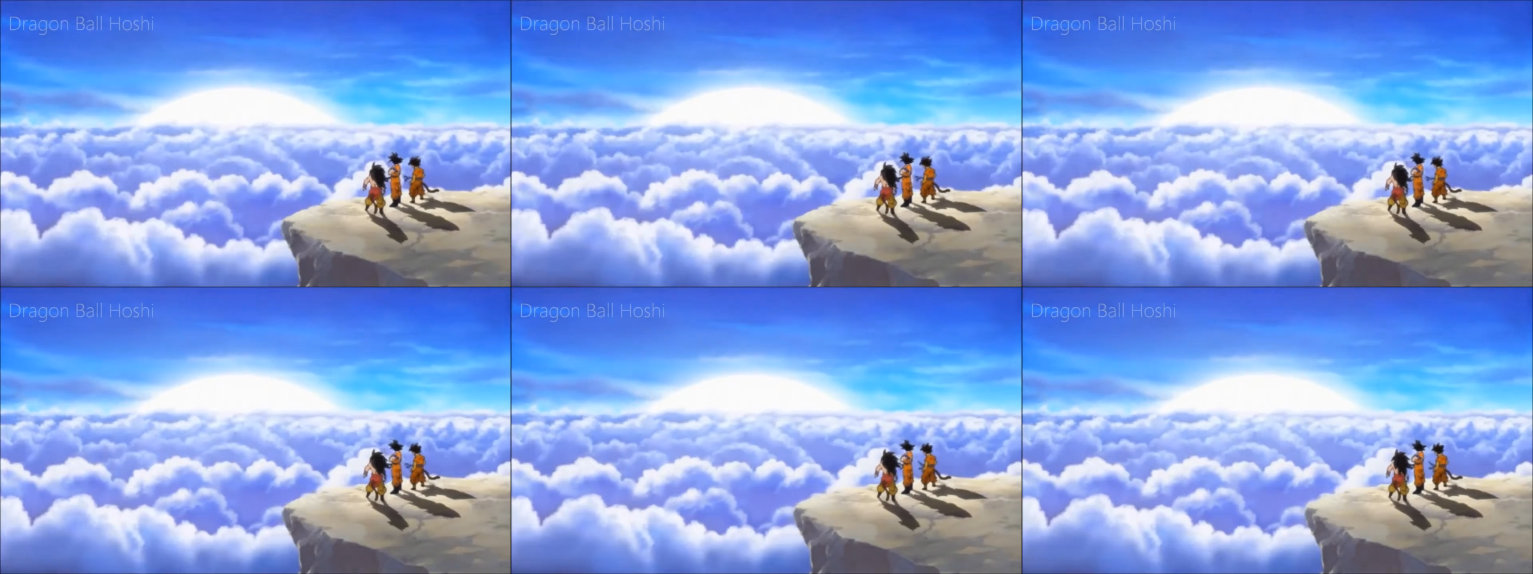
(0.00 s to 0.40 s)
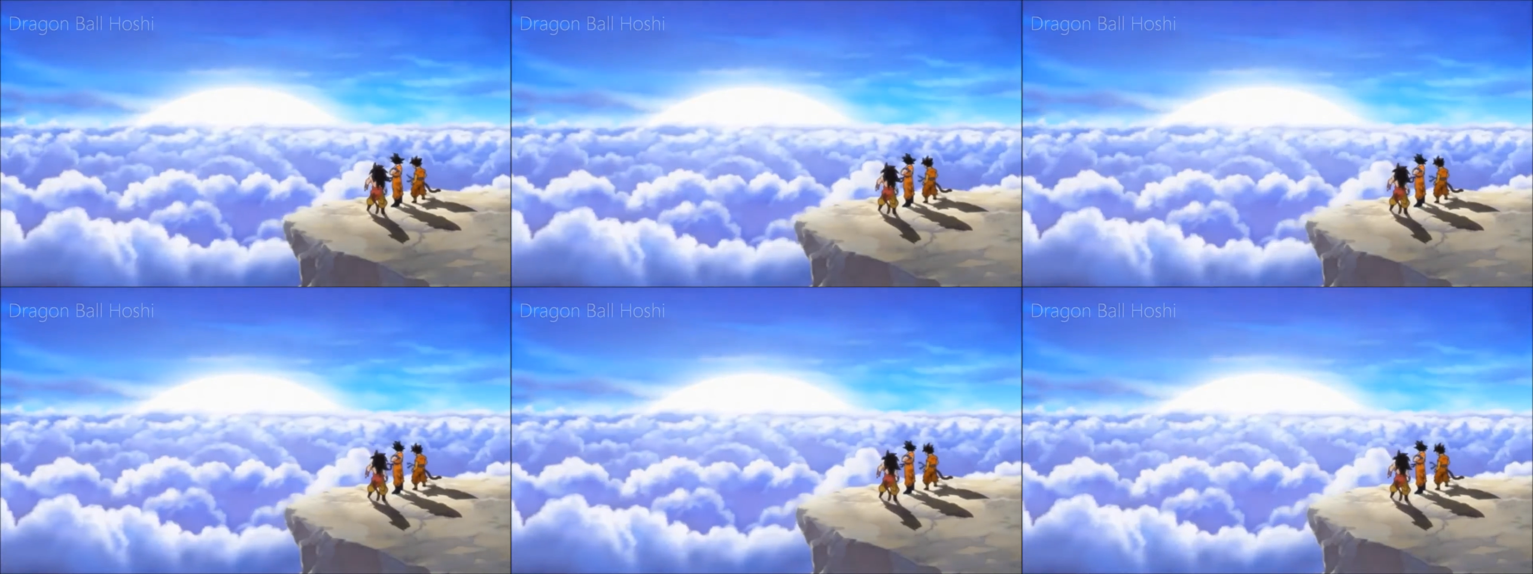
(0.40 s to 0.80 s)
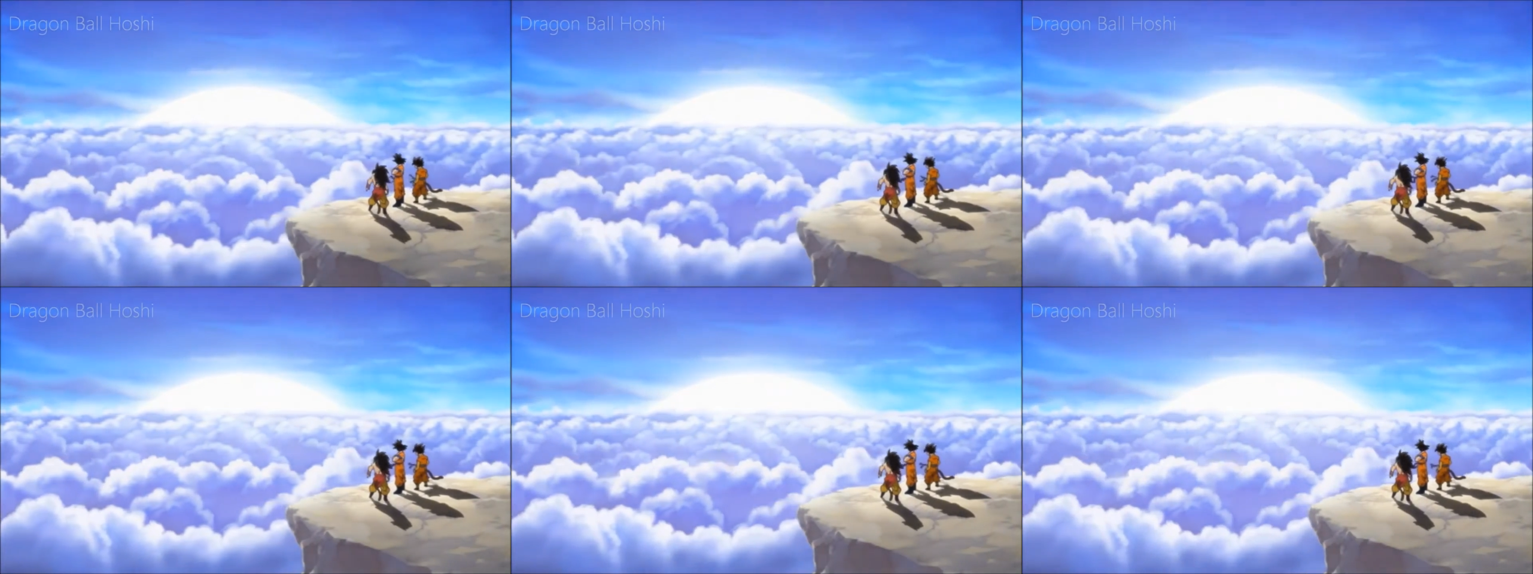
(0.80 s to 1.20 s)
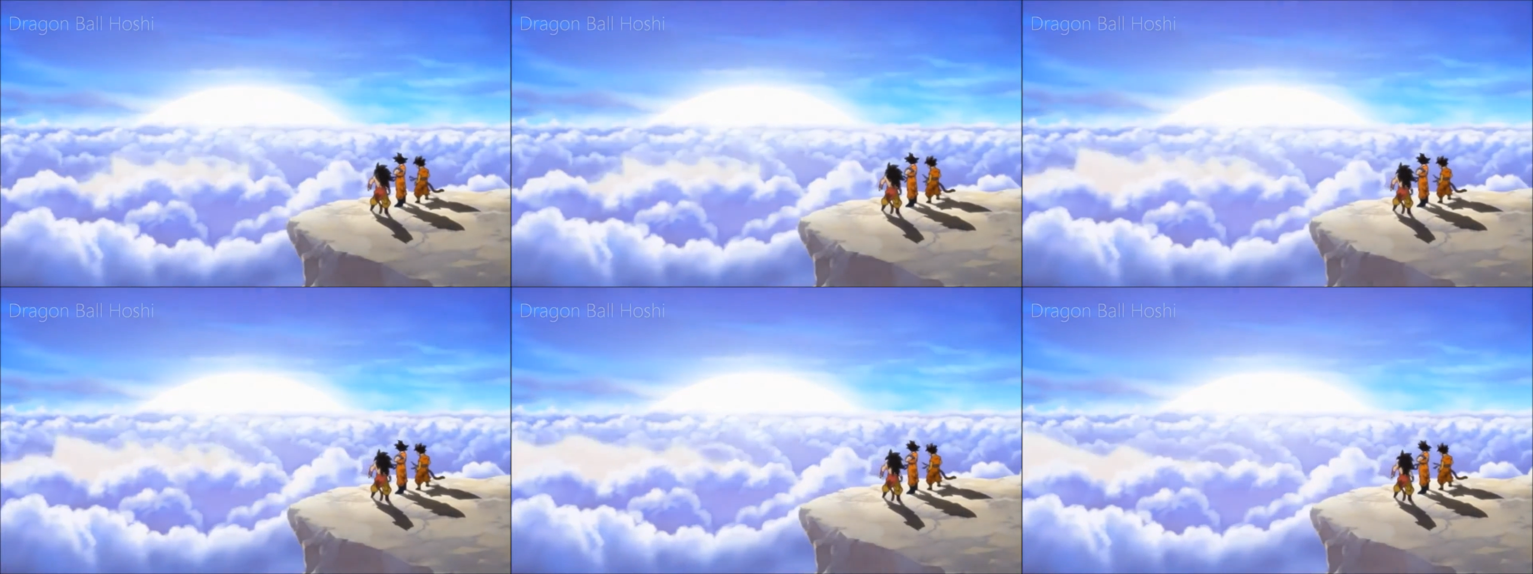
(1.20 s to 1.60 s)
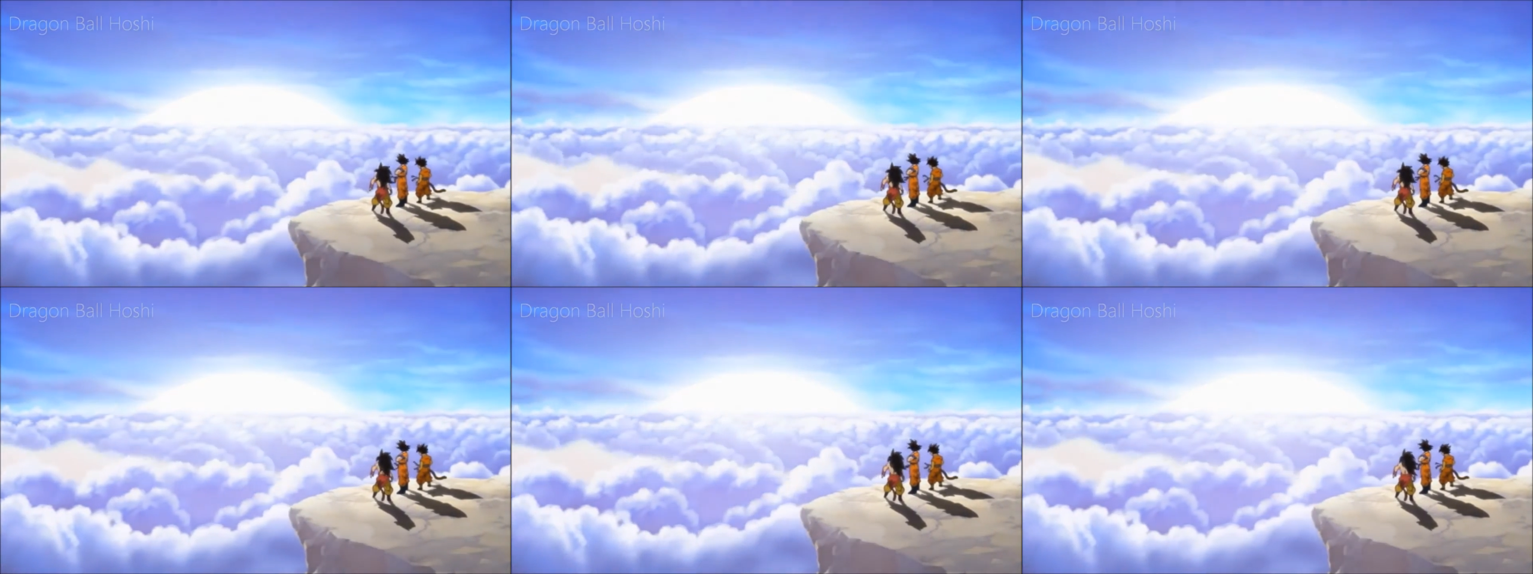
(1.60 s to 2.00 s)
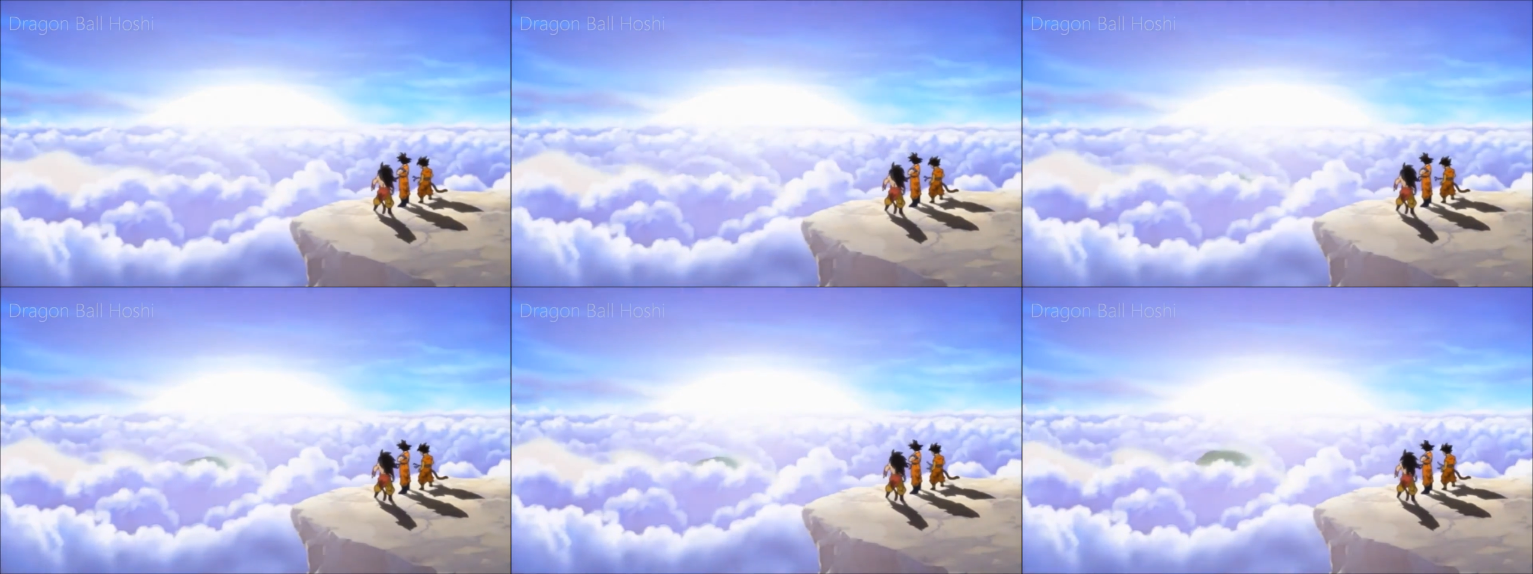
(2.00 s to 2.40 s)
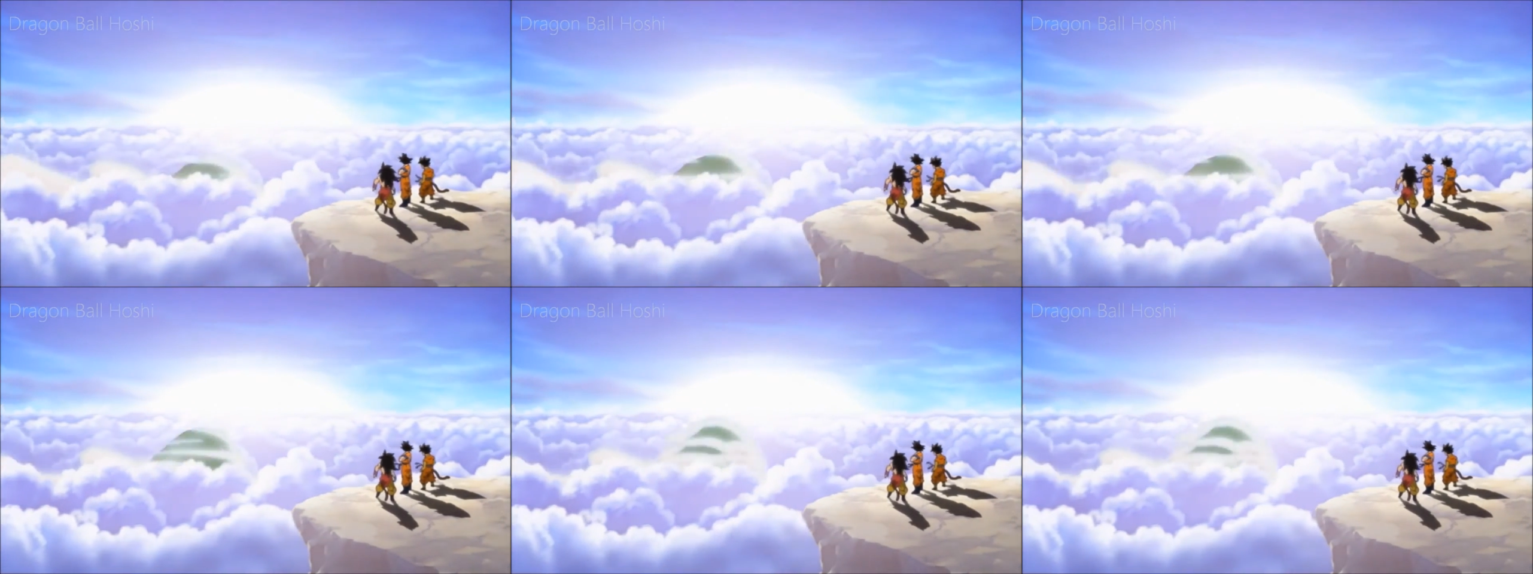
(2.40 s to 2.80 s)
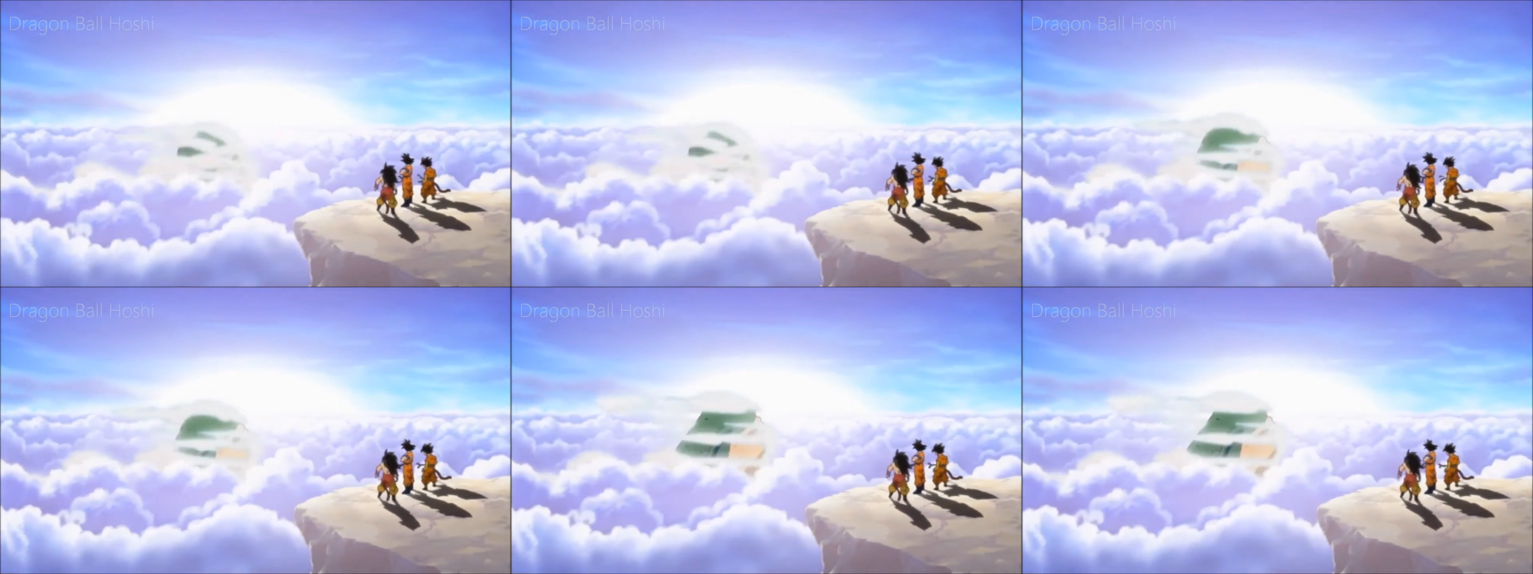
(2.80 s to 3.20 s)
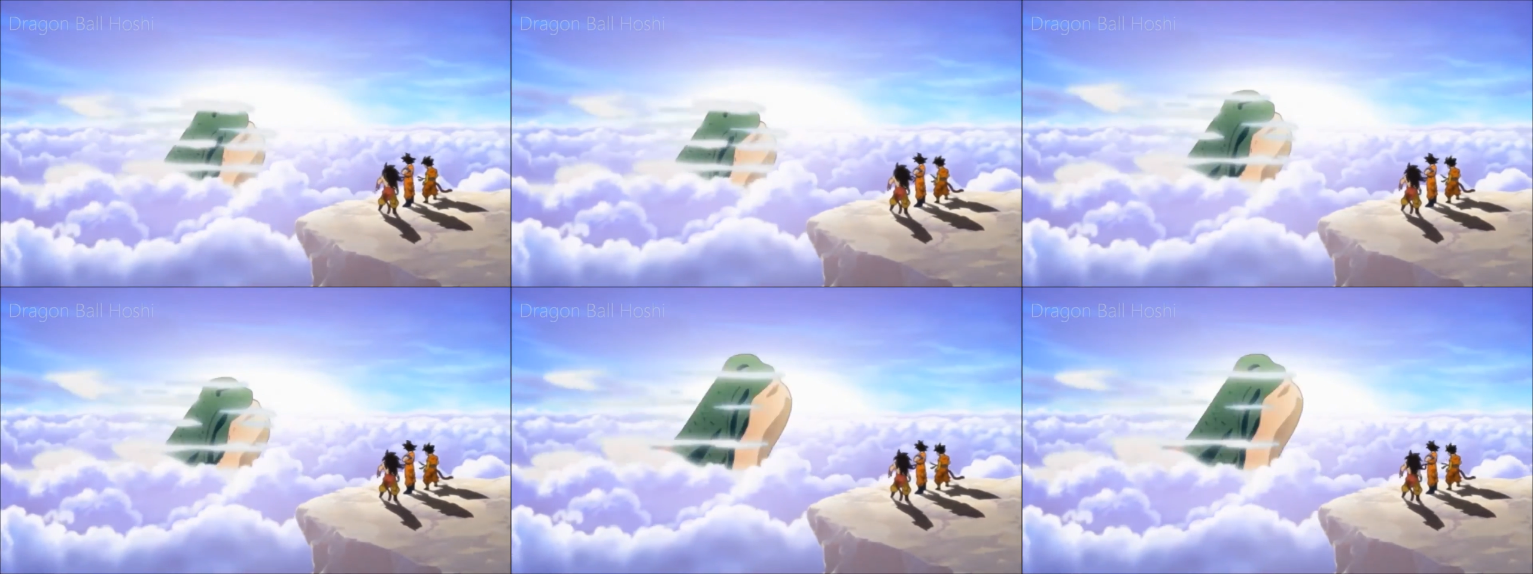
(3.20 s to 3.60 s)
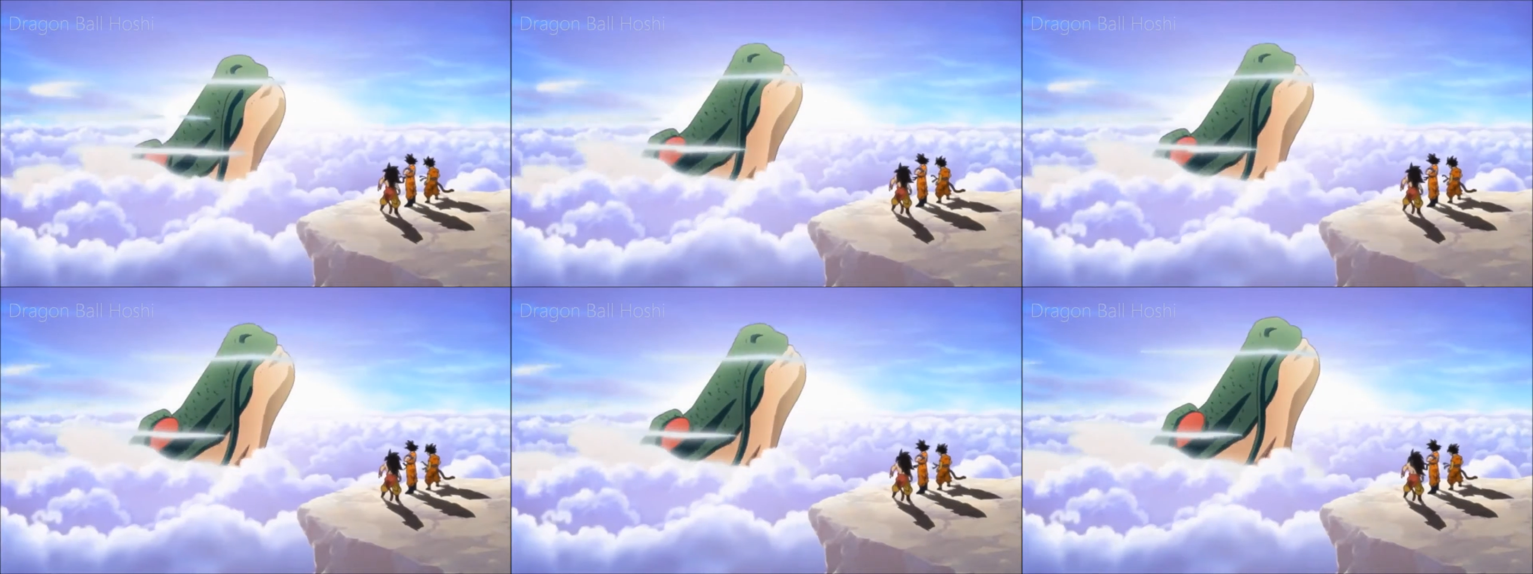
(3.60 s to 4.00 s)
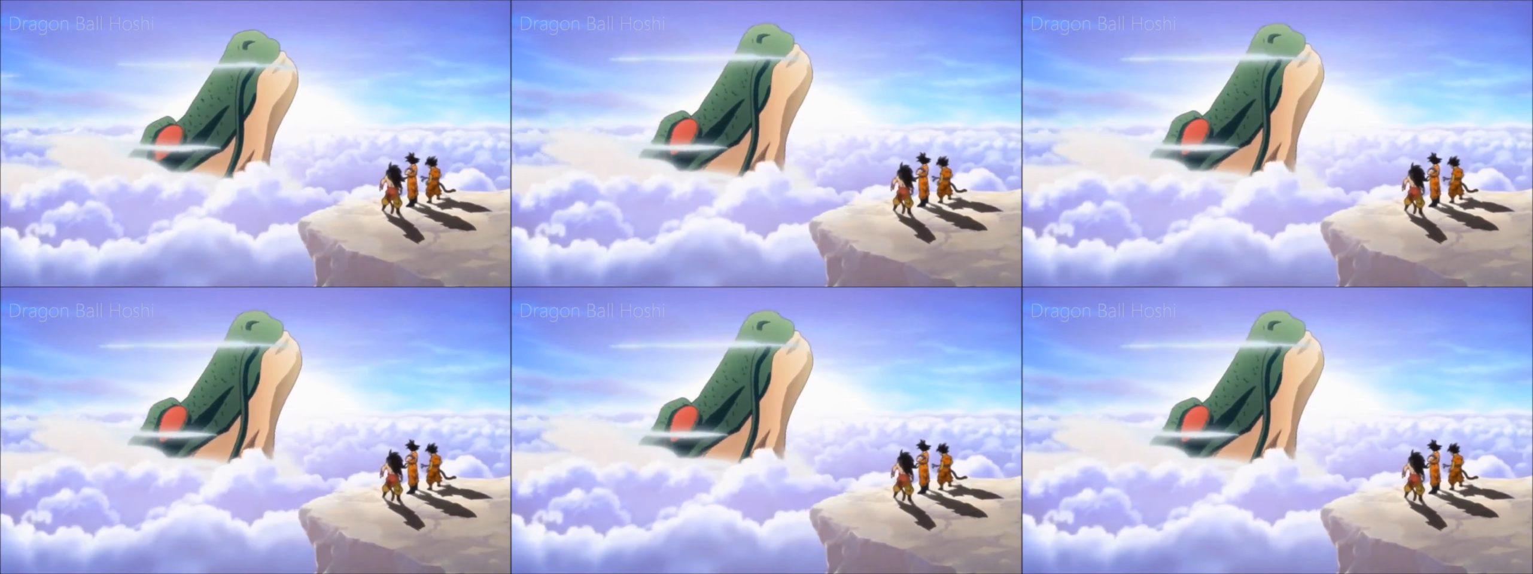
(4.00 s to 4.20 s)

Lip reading: (no speaker visible)